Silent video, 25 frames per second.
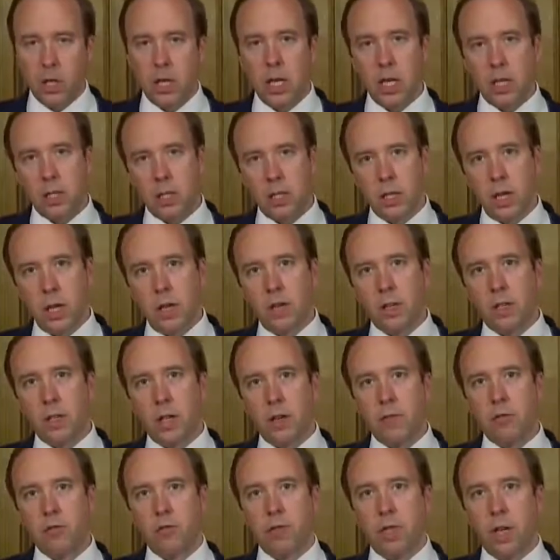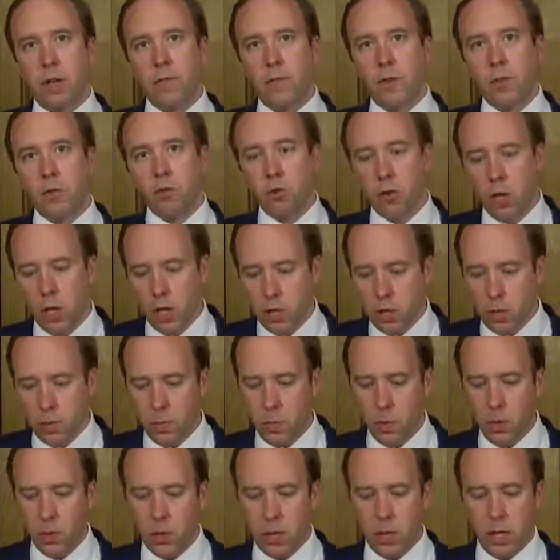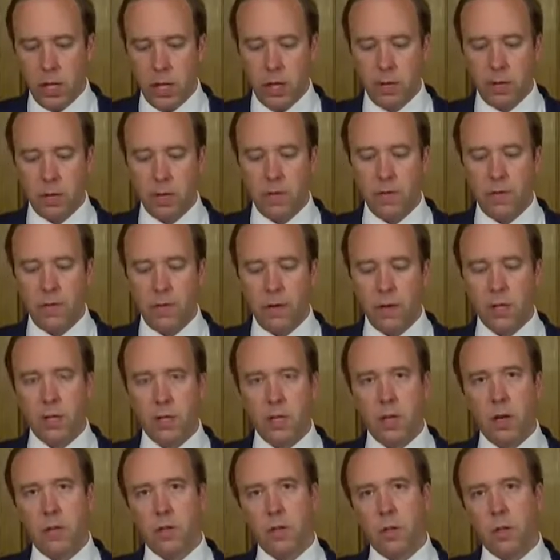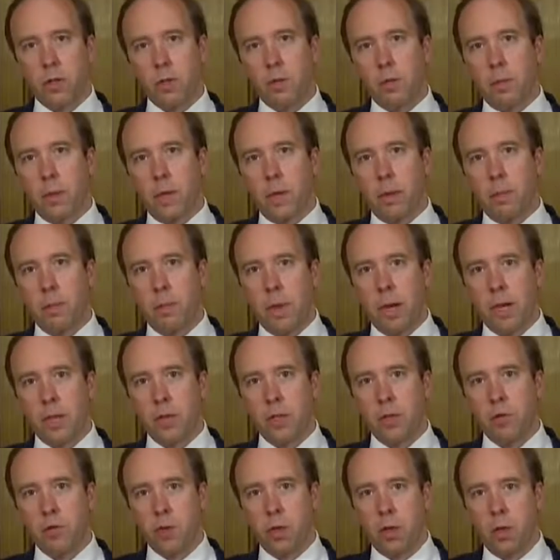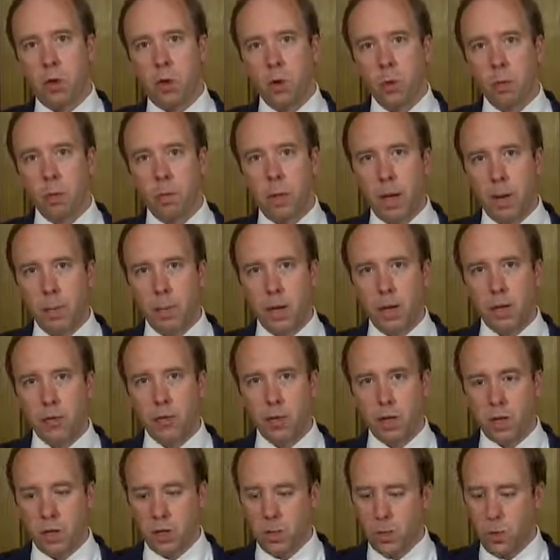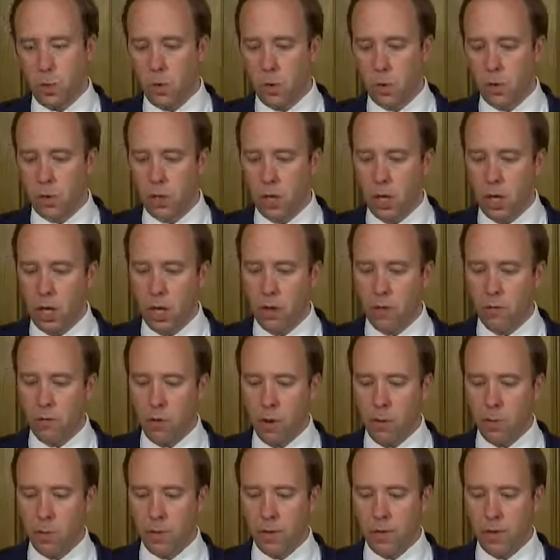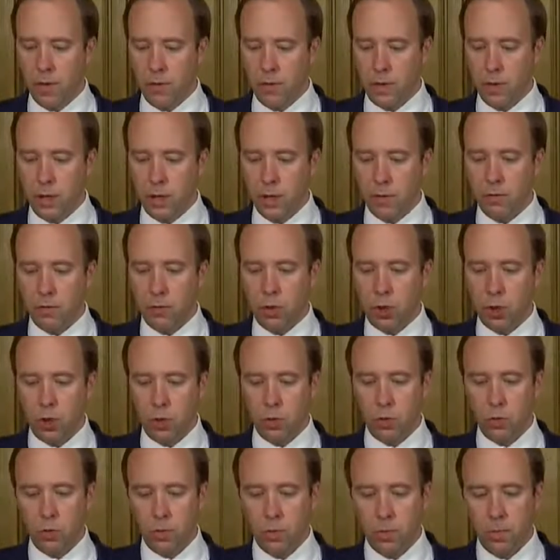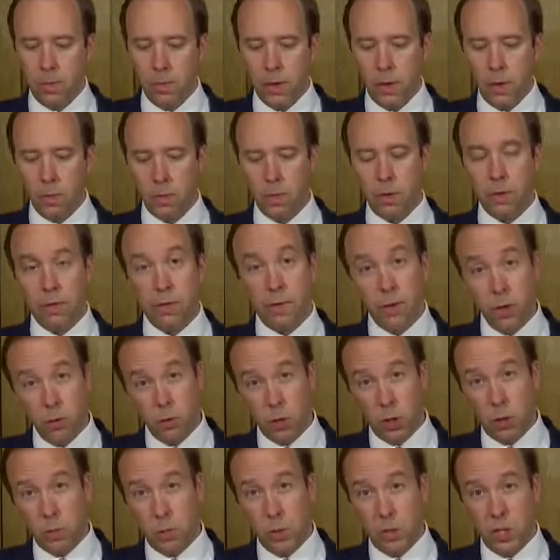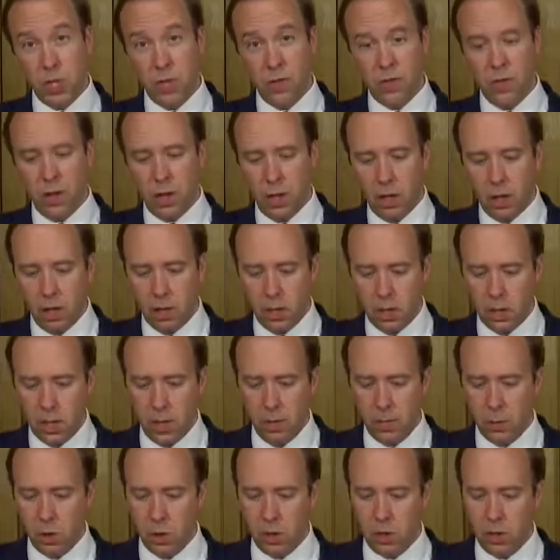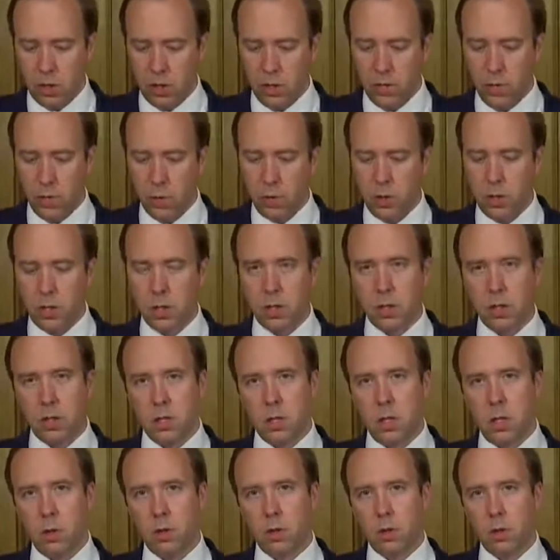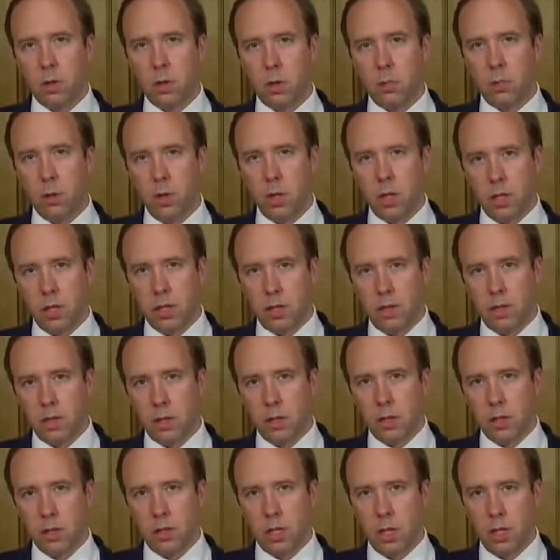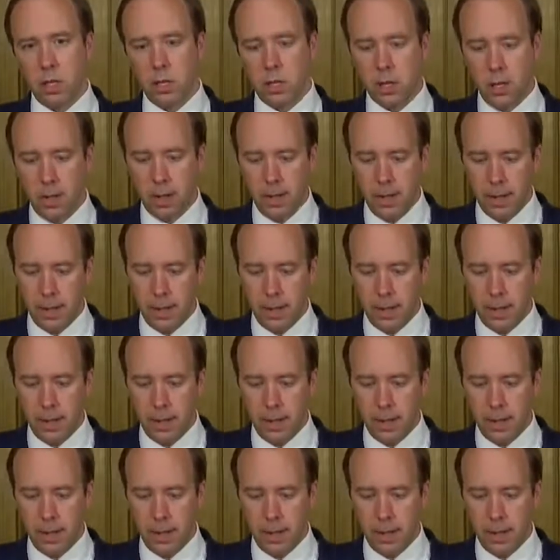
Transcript: Yesterday, the Secretary of State for Transport announced that face coverings will become mandatory on public transport from the 15th of June, with a few specific exceptions, for instance, those with breathing difficulties.